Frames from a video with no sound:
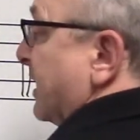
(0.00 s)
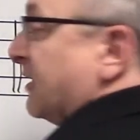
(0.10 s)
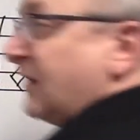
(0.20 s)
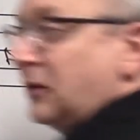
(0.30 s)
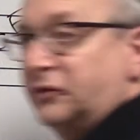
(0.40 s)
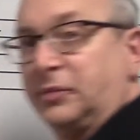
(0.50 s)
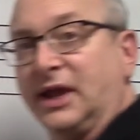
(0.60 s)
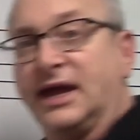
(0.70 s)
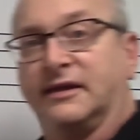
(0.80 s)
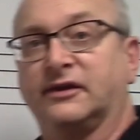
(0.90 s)
if I was
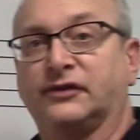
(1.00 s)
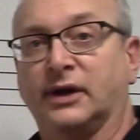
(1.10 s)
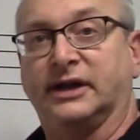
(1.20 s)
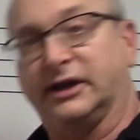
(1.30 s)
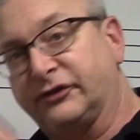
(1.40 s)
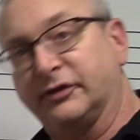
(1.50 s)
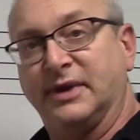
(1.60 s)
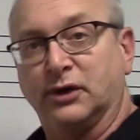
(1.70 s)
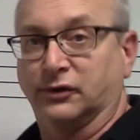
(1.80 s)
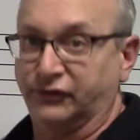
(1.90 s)
playing this on an instrument
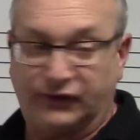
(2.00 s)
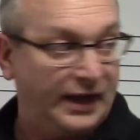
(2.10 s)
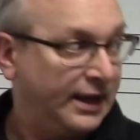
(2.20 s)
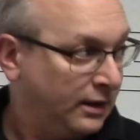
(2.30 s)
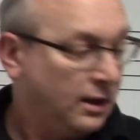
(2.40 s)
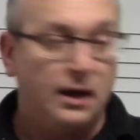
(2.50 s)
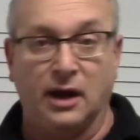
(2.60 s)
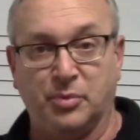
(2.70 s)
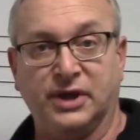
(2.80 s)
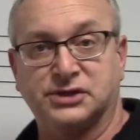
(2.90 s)
or singing a
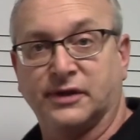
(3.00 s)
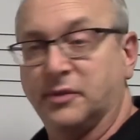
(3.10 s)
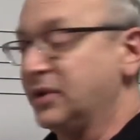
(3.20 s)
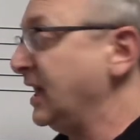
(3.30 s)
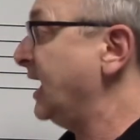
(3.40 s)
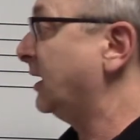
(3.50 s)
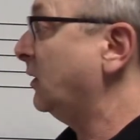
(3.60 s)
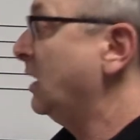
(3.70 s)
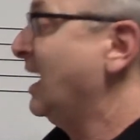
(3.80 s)
pitch on the piano,